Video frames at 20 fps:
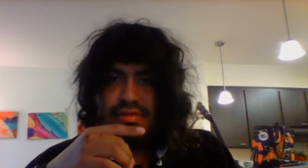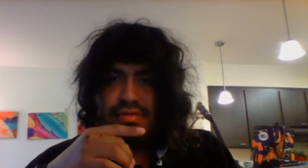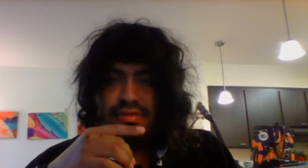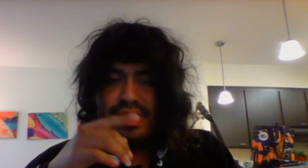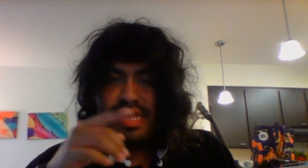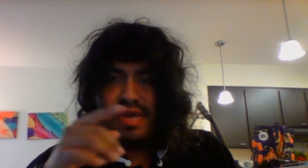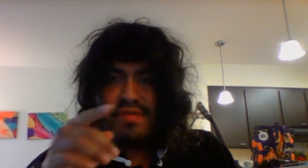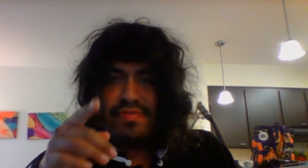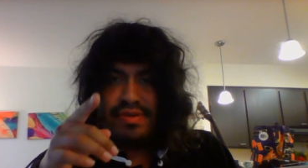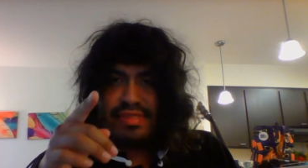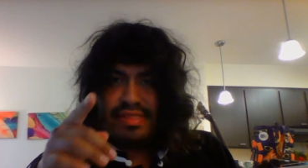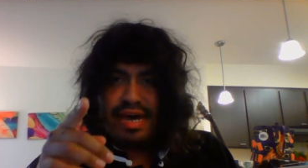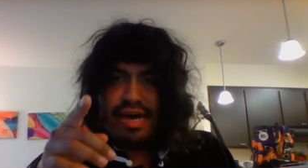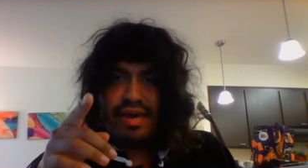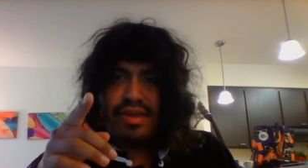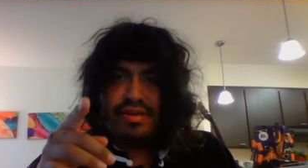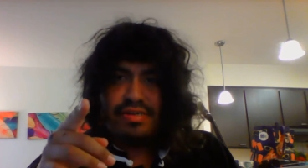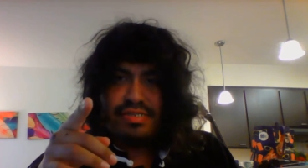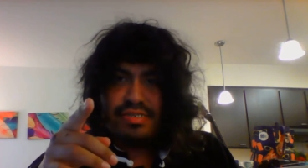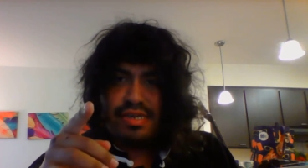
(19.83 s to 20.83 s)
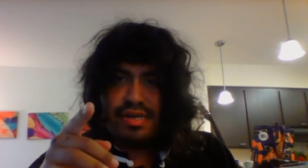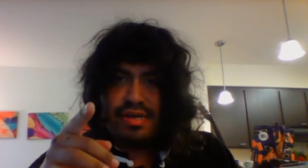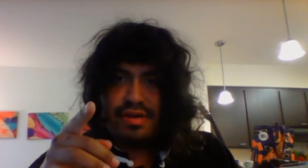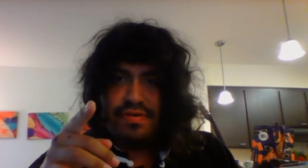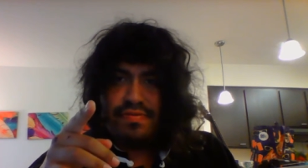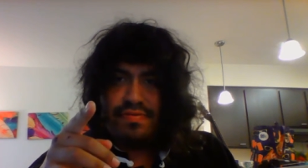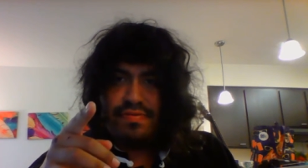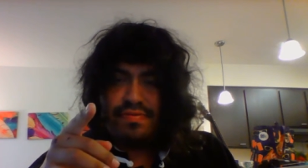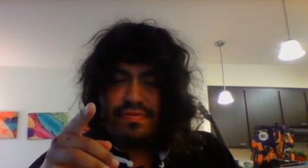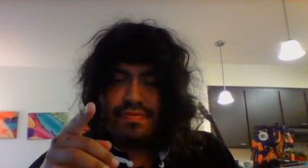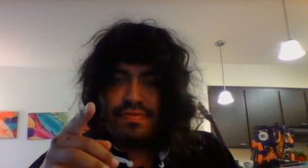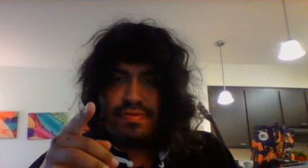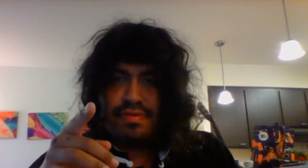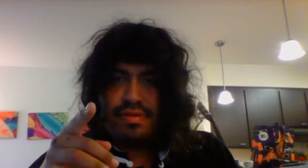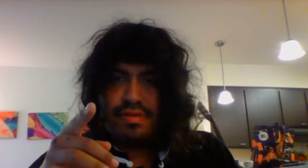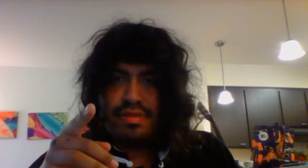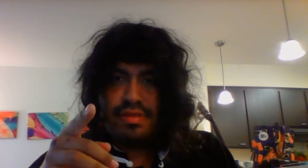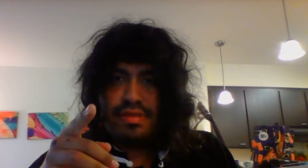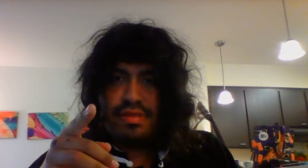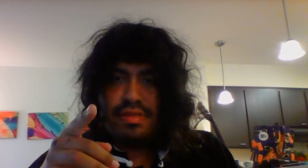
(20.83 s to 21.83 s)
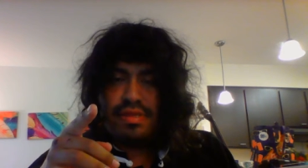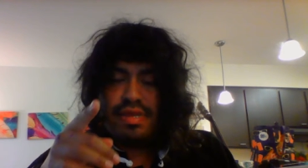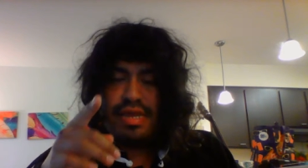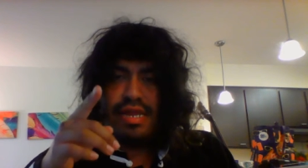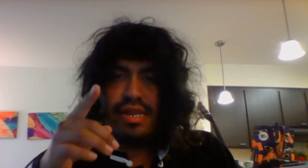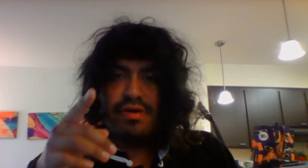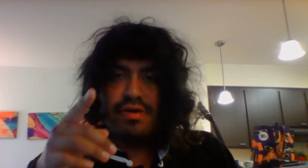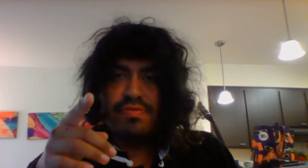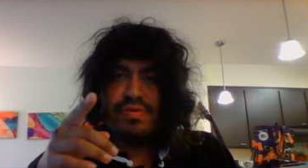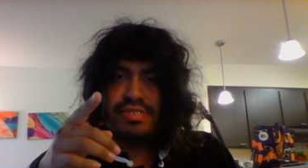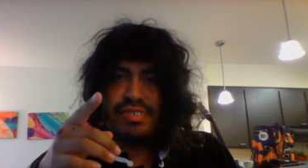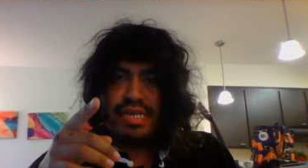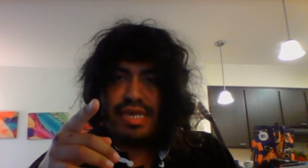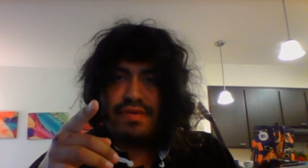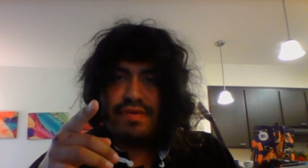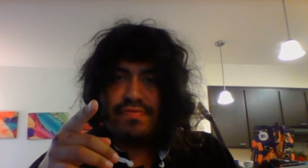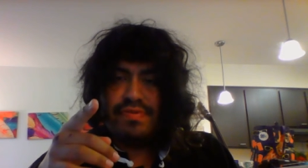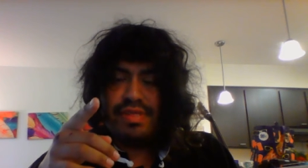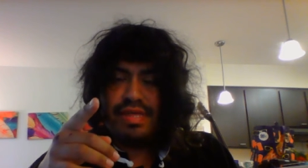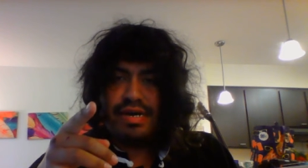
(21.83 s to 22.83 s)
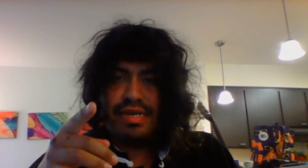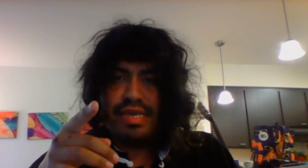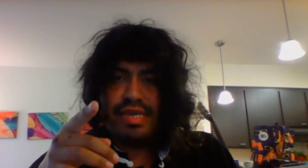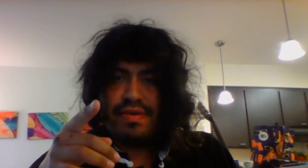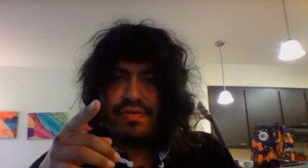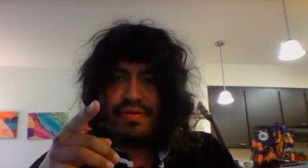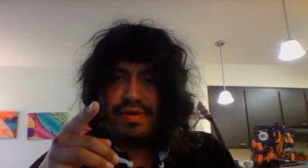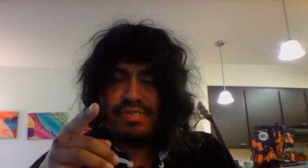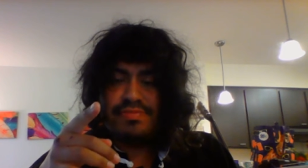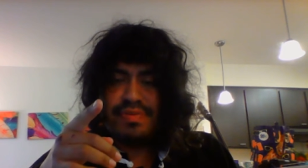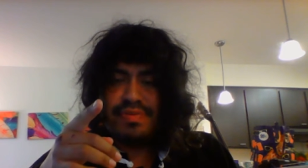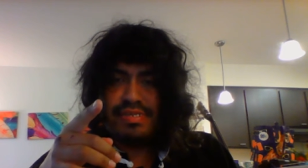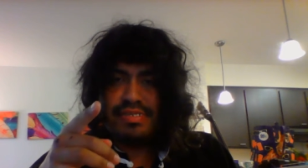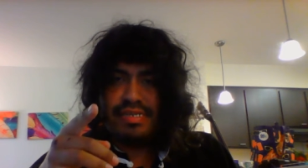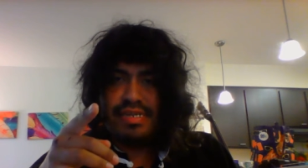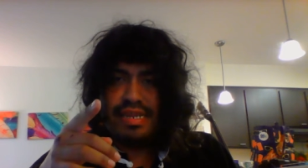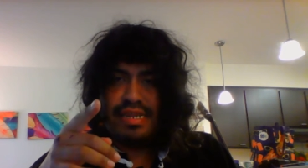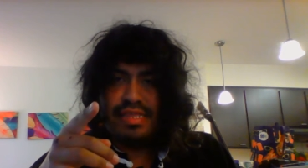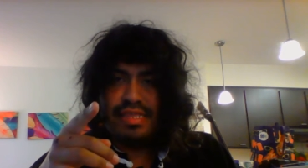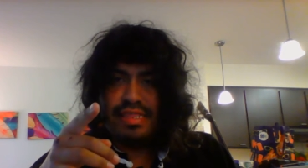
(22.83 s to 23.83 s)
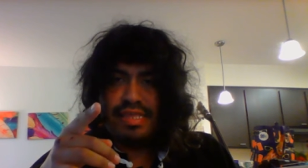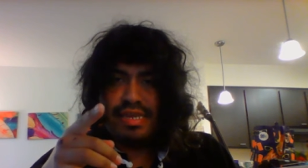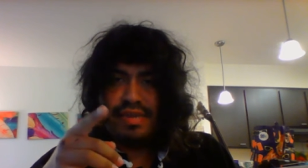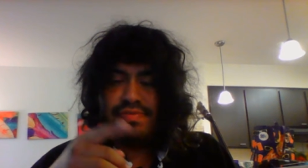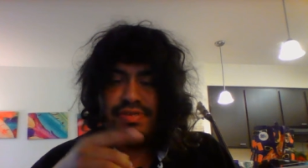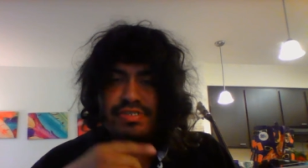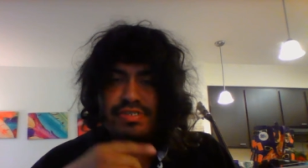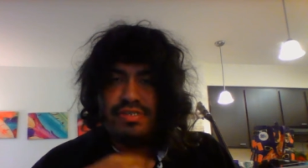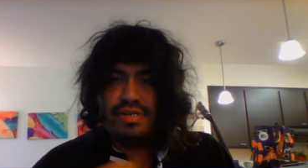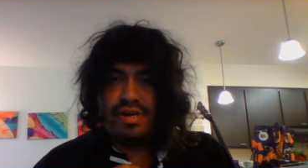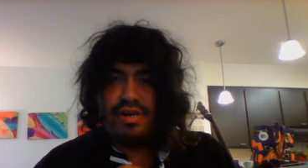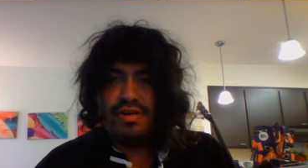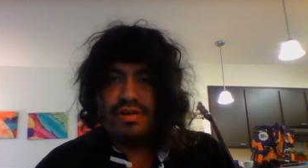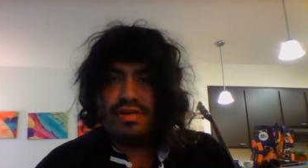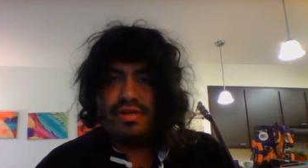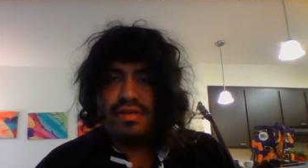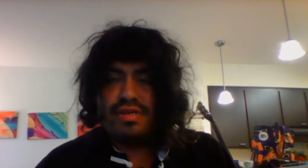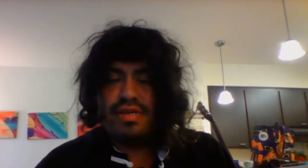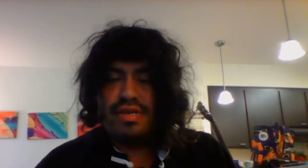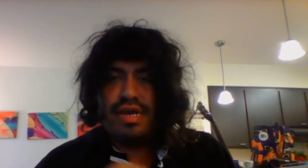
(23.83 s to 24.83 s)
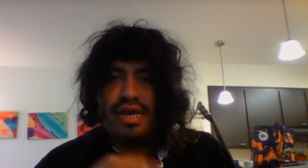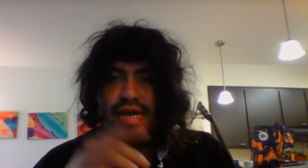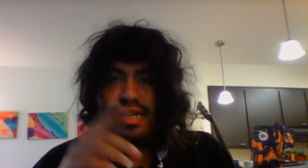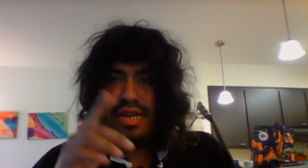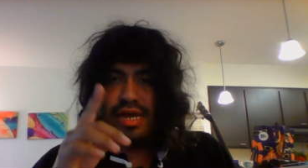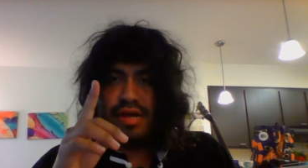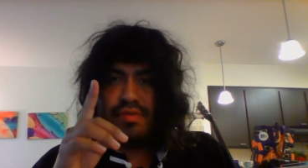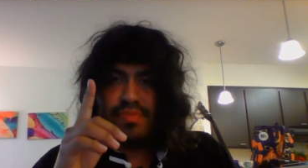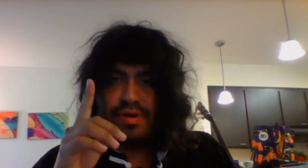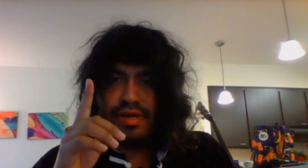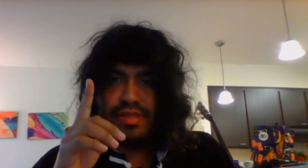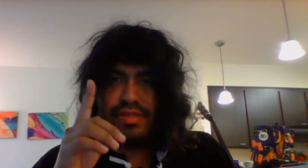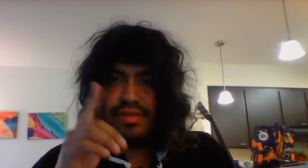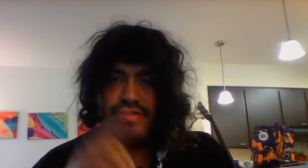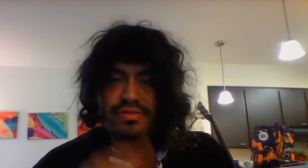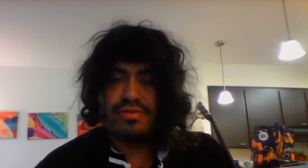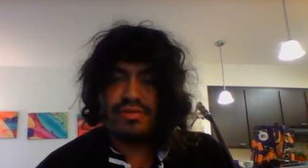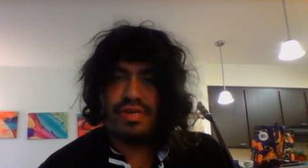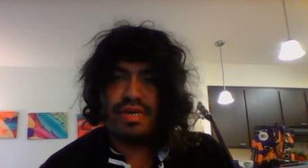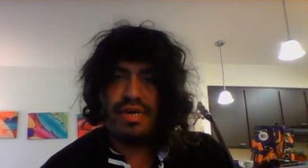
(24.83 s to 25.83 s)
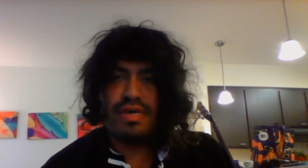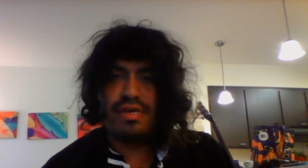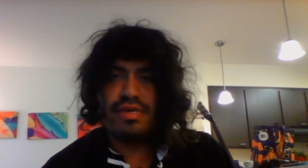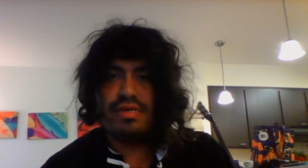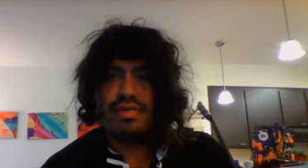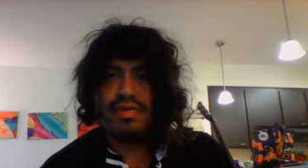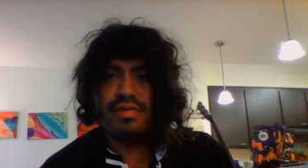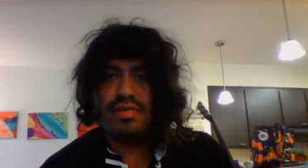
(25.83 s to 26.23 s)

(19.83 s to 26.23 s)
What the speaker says: Never doubt yourself, and always give without giving, expecting anything in return, and help others, okay?